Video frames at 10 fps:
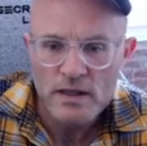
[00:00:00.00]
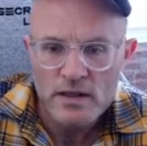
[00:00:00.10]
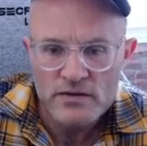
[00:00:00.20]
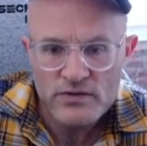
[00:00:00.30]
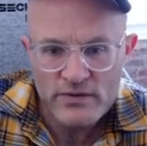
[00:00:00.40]

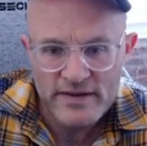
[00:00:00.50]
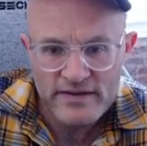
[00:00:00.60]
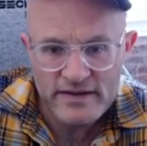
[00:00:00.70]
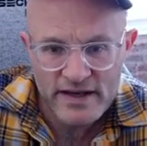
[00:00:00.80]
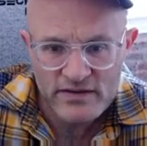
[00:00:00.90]
So then the
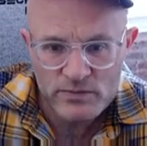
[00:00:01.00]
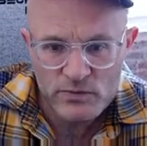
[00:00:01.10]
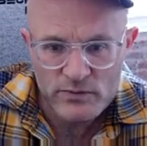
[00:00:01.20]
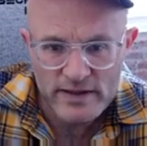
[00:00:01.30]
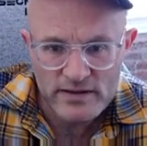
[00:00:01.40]
next
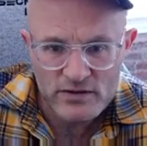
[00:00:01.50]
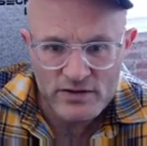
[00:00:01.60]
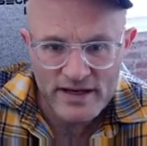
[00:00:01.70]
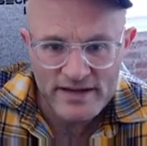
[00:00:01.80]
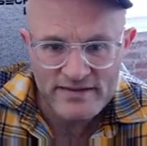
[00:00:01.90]
move we could
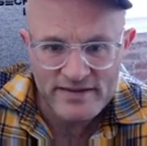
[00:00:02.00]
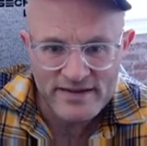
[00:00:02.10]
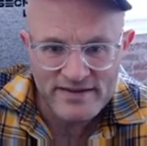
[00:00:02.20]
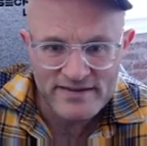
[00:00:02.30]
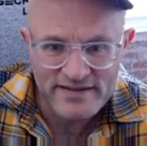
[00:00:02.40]
look at is
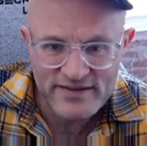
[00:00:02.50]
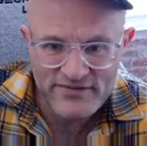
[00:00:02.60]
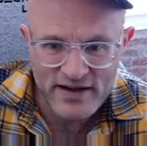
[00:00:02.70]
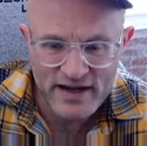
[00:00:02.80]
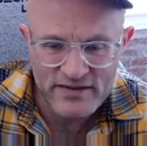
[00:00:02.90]
king
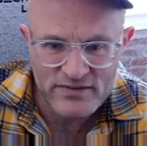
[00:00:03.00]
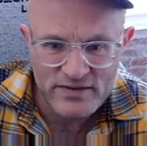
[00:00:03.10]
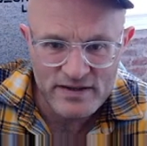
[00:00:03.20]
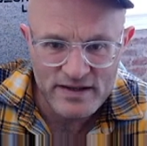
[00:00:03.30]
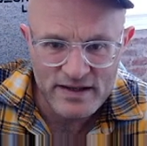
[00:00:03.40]
c5,
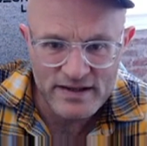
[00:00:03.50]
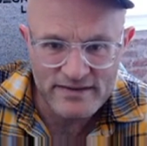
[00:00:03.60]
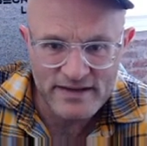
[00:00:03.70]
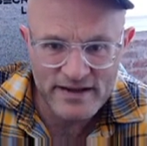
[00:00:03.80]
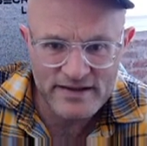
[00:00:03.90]

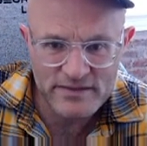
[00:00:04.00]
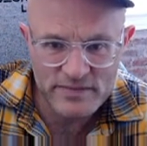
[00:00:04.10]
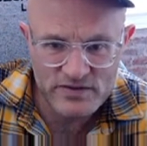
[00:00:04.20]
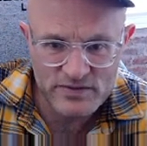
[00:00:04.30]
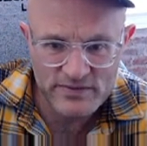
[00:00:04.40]
intending
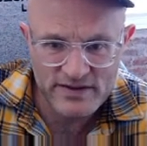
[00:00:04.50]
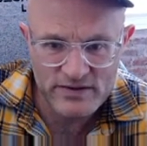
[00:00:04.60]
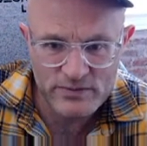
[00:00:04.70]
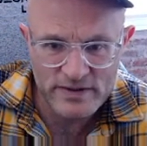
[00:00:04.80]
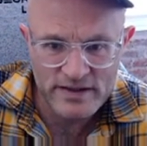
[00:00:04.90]
bishop
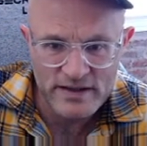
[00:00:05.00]
c3,